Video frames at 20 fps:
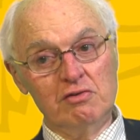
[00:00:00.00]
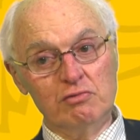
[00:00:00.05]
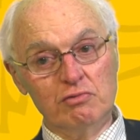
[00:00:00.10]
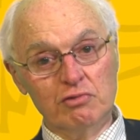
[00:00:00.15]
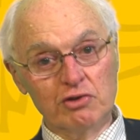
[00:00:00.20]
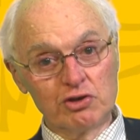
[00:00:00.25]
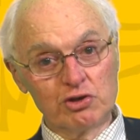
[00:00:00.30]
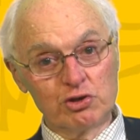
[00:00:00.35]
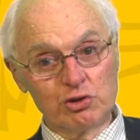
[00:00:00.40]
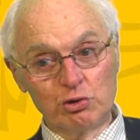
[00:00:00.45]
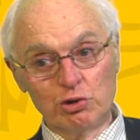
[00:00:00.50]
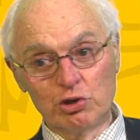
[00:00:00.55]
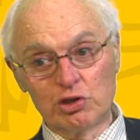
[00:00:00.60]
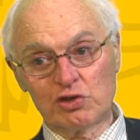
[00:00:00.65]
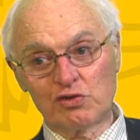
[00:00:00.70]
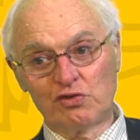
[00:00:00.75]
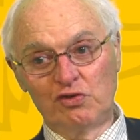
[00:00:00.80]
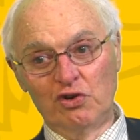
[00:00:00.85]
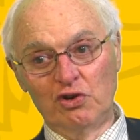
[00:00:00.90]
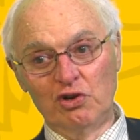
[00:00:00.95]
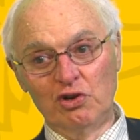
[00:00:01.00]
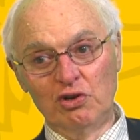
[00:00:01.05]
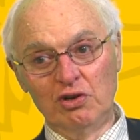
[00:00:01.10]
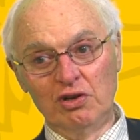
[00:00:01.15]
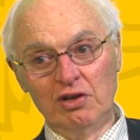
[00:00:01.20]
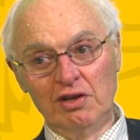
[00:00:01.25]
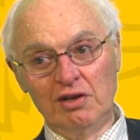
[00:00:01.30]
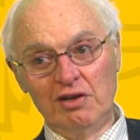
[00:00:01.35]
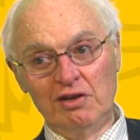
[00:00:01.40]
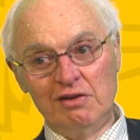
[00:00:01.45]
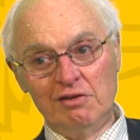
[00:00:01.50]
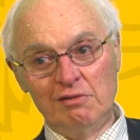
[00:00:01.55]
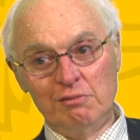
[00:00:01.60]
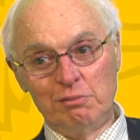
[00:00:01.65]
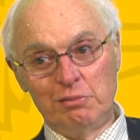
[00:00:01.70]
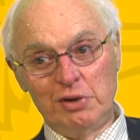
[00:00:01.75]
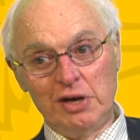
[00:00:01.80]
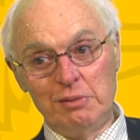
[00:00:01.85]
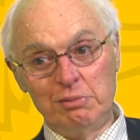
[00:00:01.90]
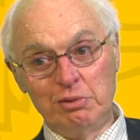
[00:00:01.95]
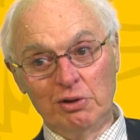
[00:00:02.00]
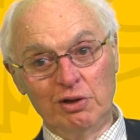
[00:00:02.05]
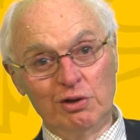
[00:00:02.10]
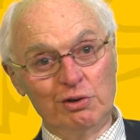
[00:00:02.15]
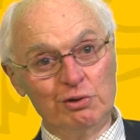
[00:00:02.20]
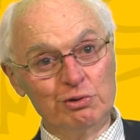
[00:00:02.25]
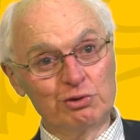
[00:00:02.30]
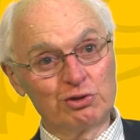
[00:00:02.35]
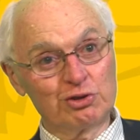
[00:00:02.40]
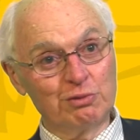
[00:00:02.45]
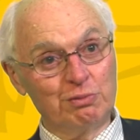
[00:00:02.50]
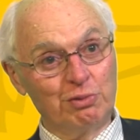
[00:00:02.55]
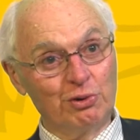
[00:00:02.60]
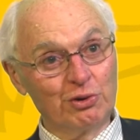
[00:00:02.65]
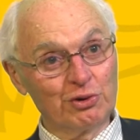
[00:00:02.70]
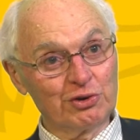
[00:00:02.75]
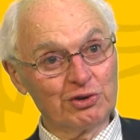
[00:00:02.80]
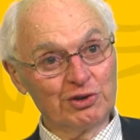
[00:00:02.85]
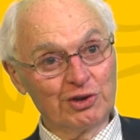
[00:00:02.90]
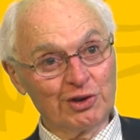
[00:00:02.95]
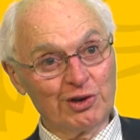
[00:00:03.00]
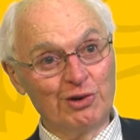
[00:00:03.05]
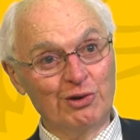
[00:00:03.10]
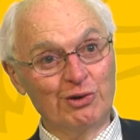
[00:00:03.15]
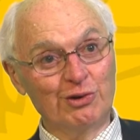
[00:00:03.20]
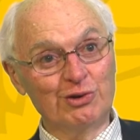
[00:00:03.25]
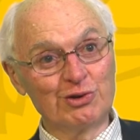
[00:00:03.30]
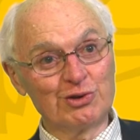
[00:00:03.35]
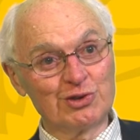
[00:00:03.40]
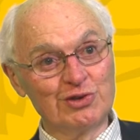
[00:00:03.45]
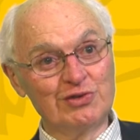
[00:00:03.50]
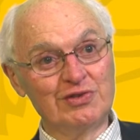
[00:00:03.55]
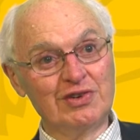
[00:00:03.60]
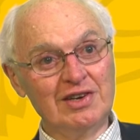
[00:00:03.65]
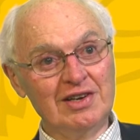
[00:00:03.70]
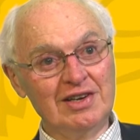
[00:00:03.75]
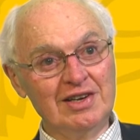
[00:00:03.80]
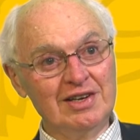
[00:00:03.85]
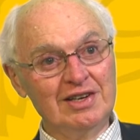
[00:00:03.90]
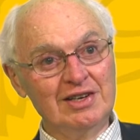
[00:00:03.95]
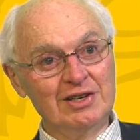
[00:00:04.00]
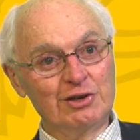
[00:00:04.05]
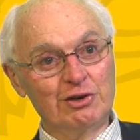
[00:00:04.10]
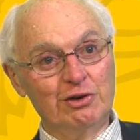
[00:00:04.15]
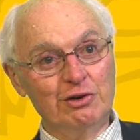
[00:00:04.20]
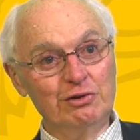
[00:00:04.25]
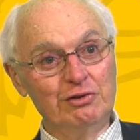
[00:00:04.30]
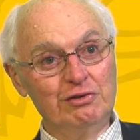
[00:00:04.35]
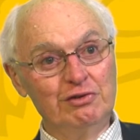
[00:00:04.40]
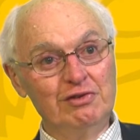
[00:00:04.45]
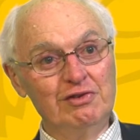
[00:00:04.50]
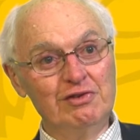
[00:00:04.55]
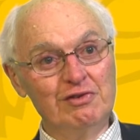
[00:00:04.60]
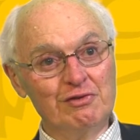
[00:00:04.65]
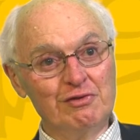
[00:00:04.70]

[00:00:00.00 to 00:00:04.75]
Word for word: resourceful people who supported the cause of good,